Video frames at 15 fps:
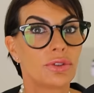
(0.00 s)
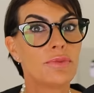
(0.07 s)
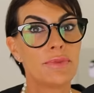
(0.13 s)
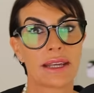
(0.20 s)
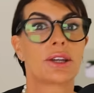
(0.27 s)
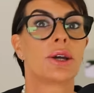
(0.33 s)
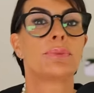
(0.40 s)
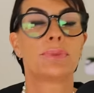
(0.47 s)
to
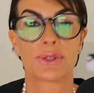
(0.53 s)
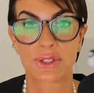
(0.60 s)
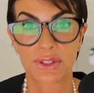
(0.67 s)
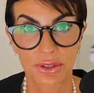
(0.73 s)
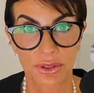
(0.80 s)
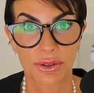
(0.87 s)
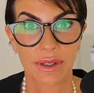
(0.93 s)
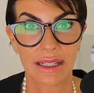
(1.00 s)
make up a
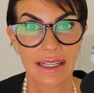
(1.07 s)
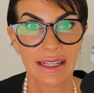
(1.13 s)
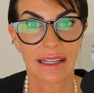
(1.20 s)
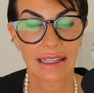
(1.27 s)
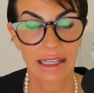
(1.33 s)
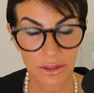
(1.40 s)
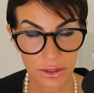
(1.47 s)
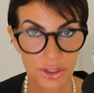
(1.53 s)
story
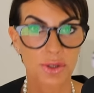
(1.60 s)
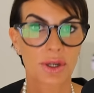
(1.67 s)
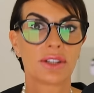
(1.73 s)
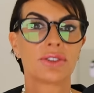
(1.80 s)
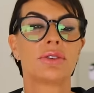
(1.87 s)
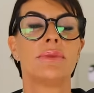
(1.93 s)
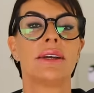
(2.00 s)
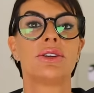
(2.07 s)
and they're going to try
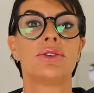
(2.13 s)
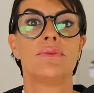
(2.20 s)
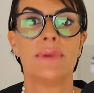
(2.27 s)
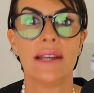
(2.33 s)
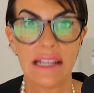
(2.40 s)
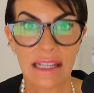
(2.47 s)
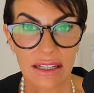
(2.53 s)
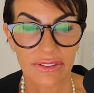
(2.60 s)
to make you
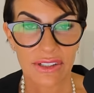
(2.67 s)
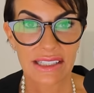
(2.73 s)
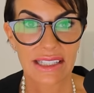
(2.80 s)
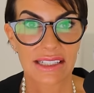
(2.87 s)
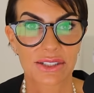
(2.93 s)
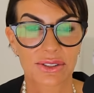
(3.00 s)
believe in their